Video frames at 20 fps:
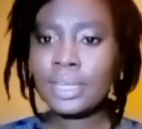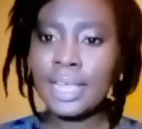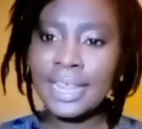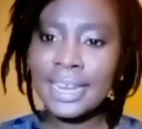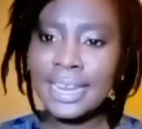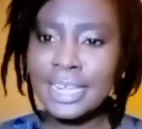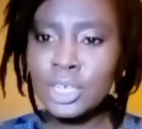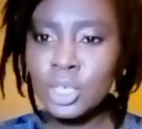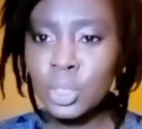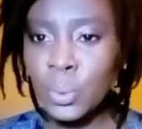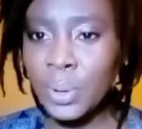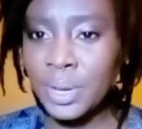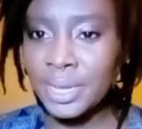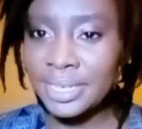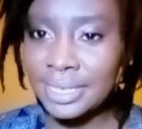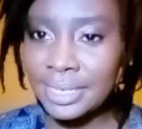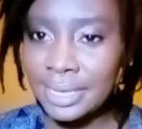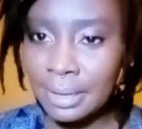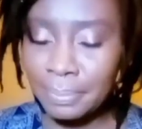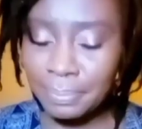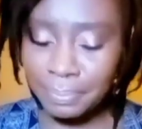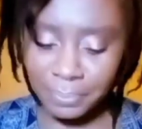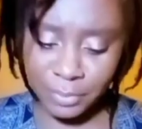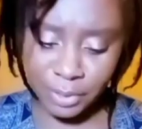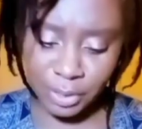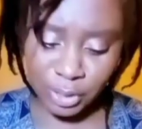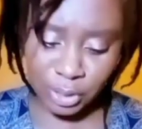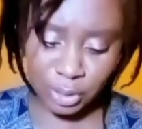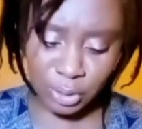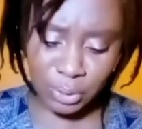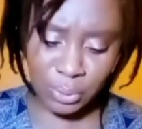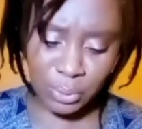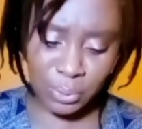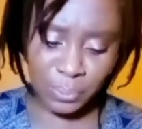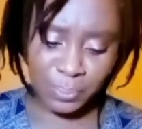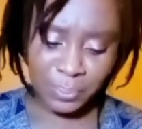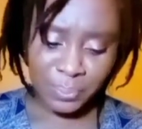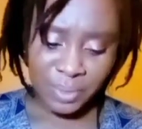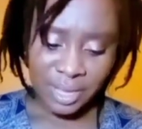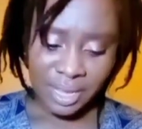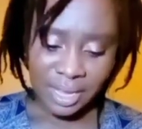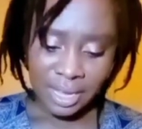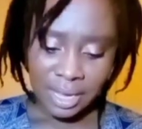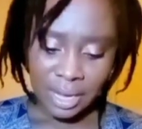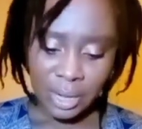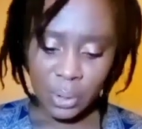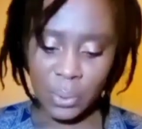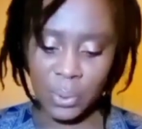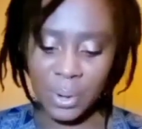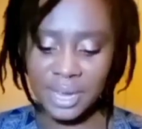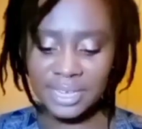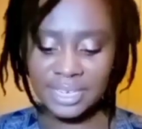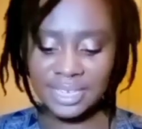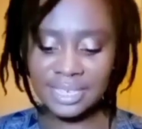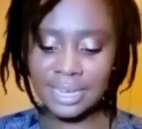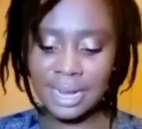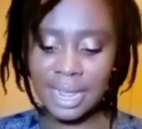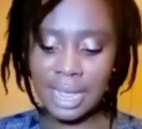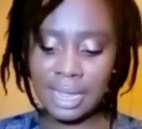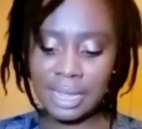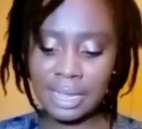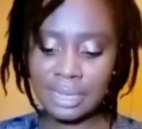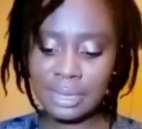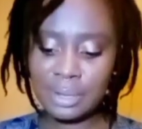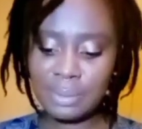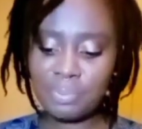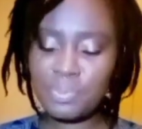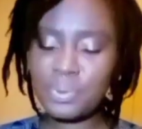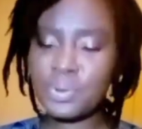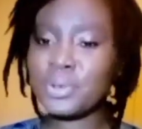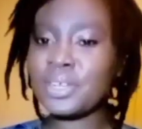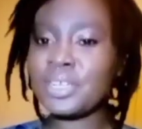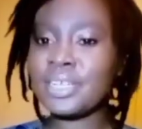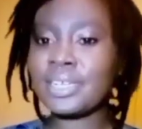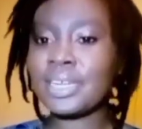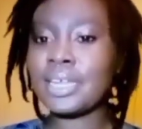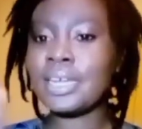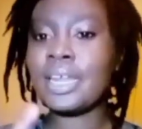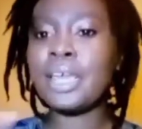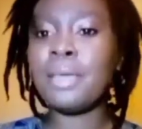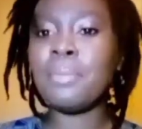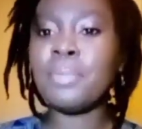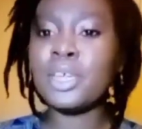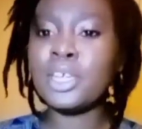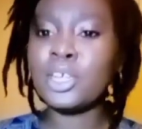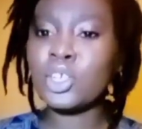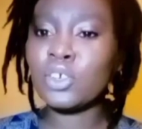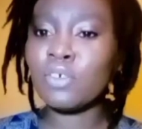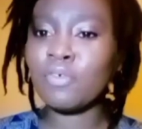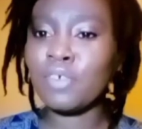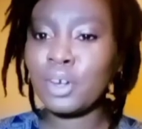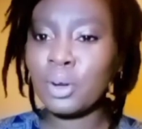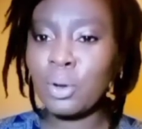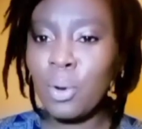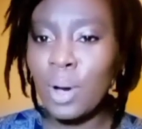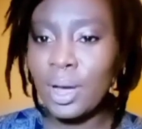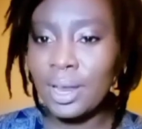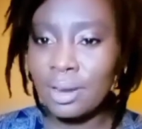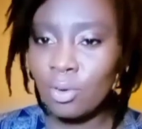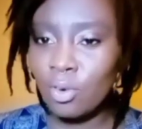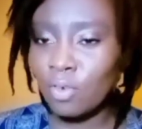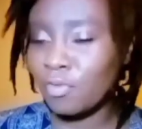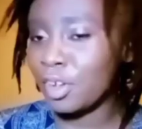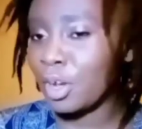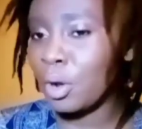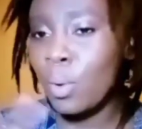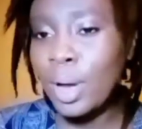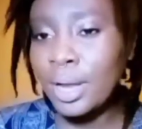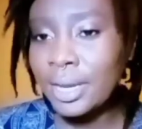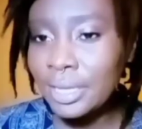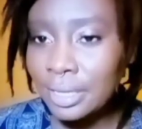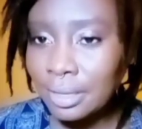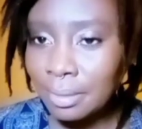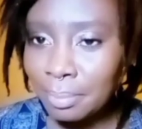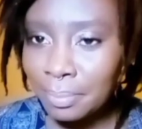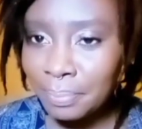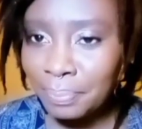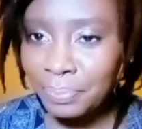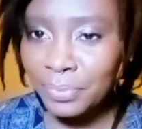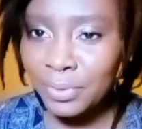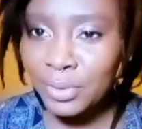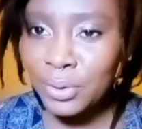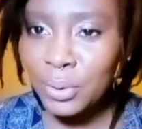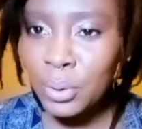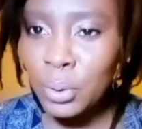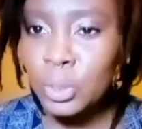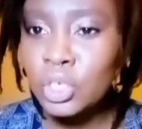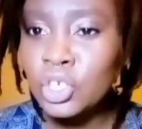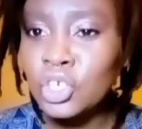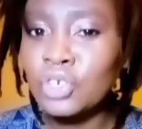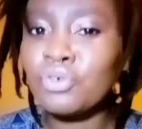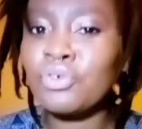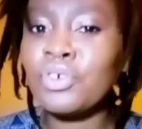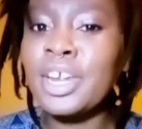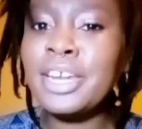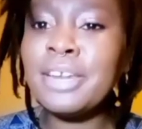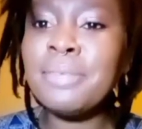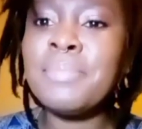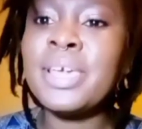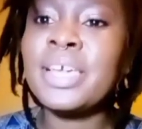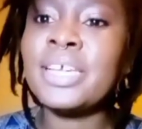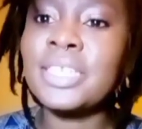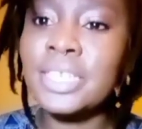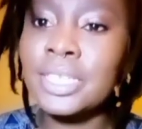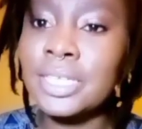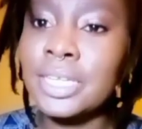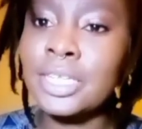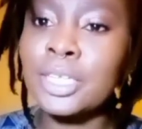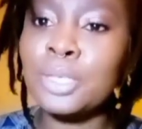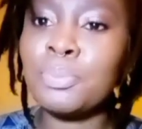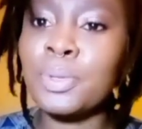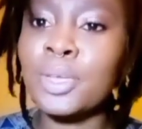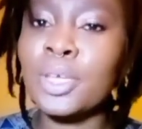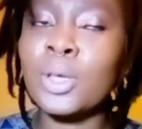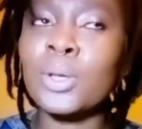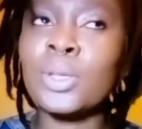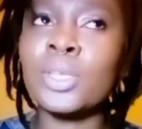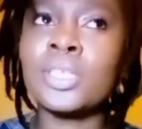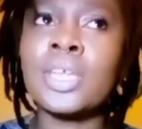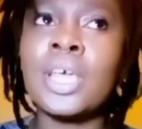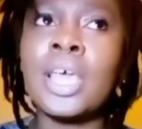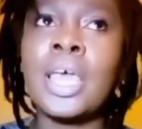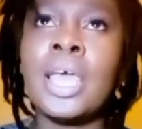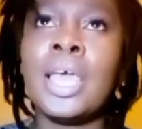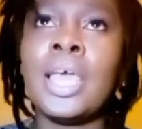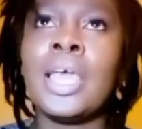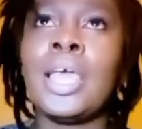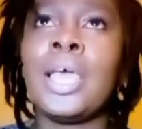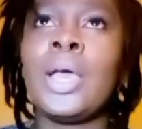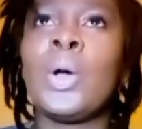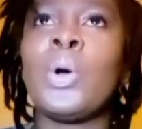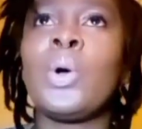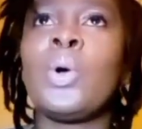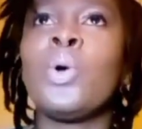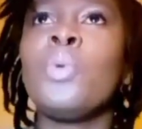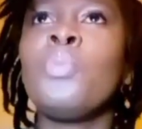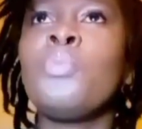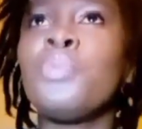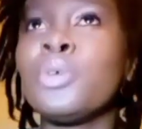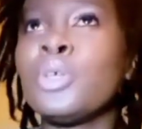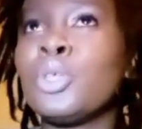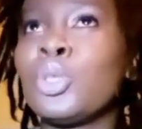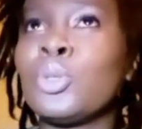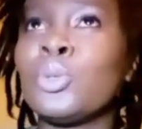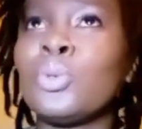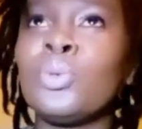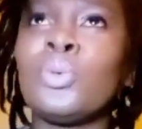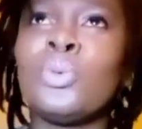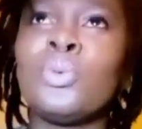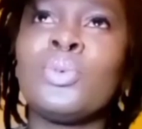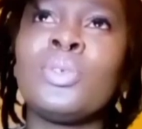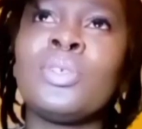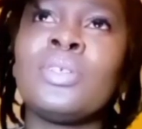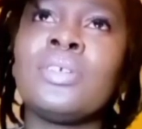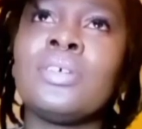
there's Kwesta. So Kwesta put an image of, an, of a quantum, which really makes sense because uBig Zulu